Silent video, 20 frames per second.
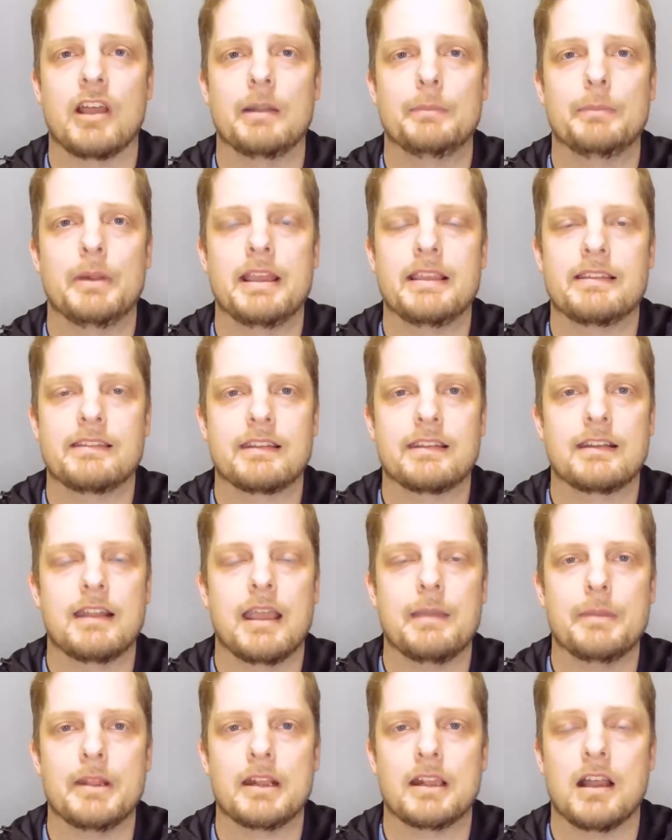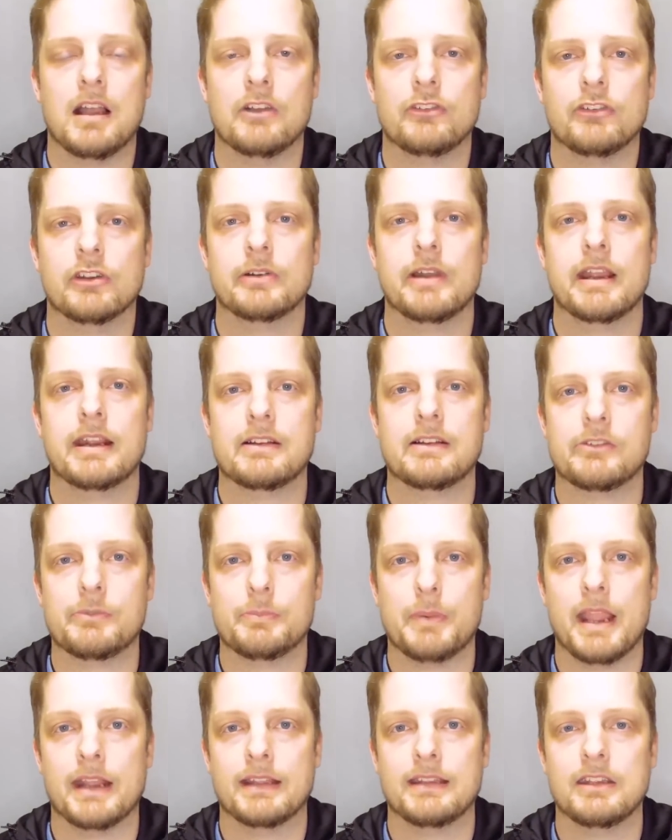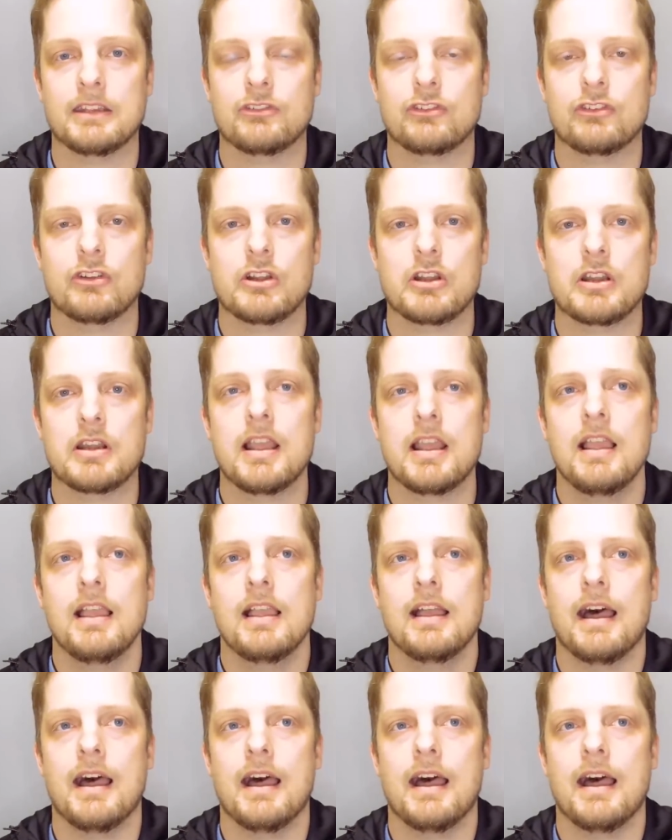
Todd Bryson. I'm an Akashic Records practitioner.